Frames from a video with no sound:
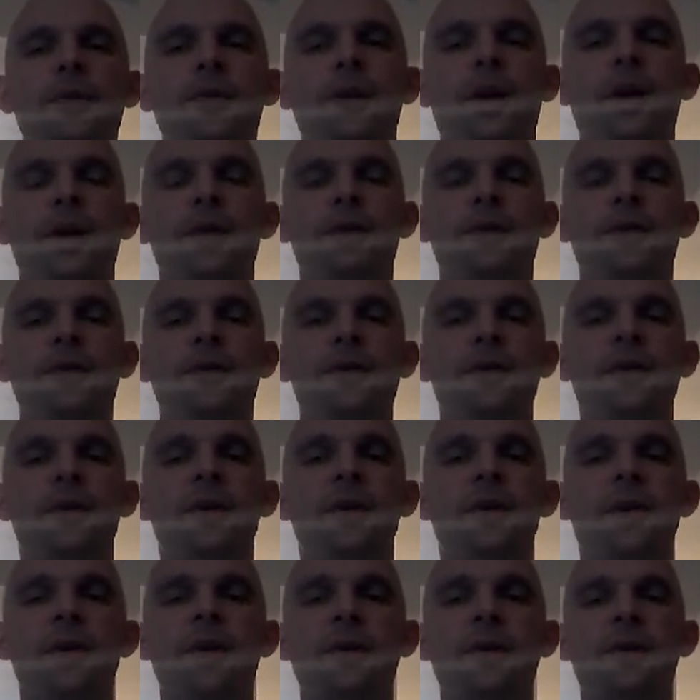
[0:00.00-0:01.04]
cards
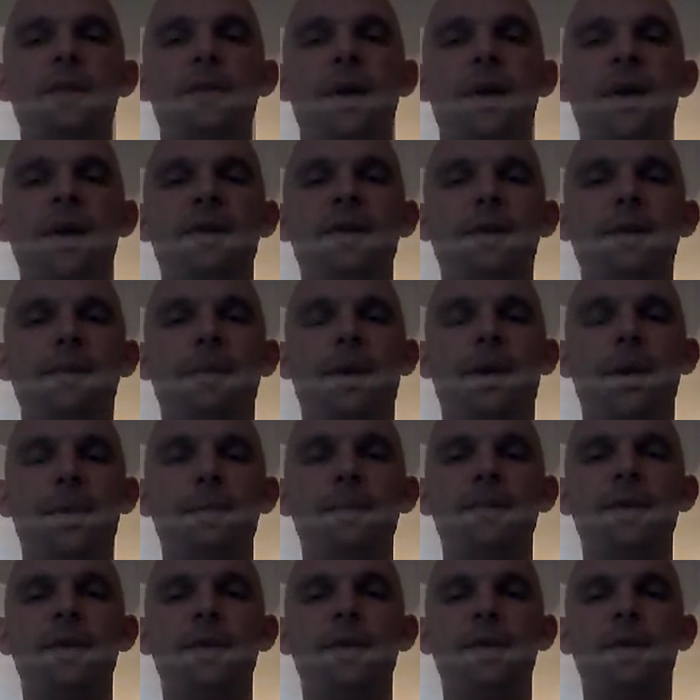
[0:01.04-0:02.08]
to bring it to the
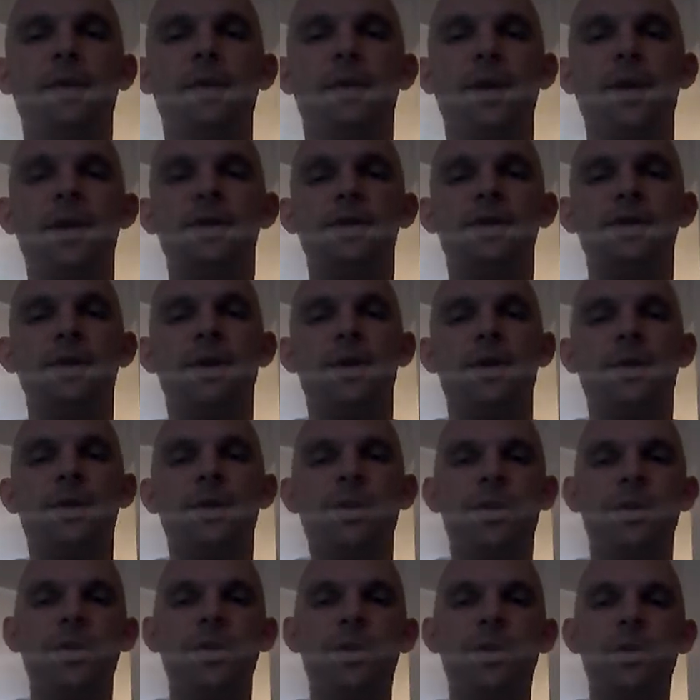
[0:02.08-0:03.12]
bottom. This way I can
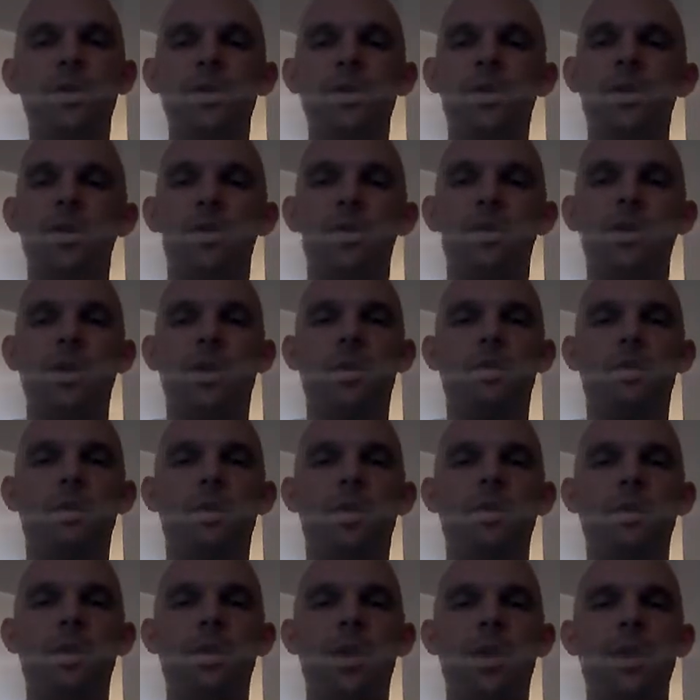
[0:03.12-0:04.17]
show now they're
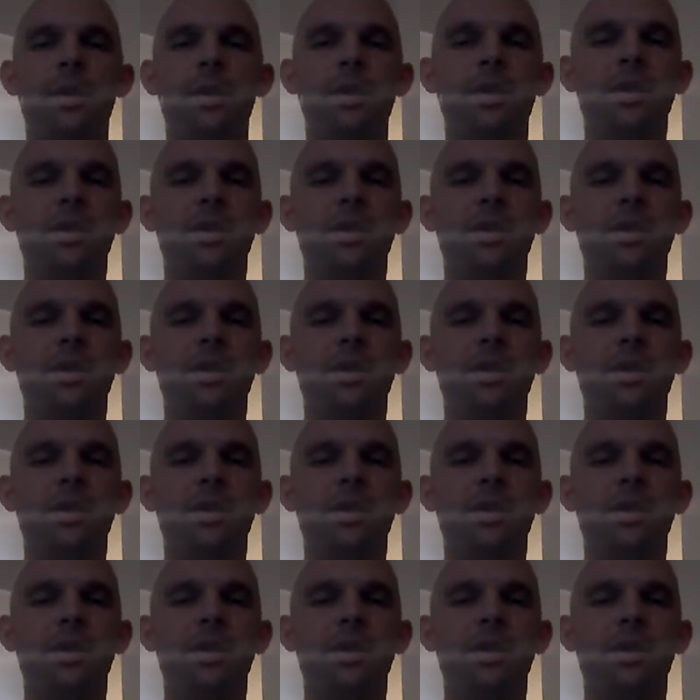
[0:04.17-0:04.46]
all red.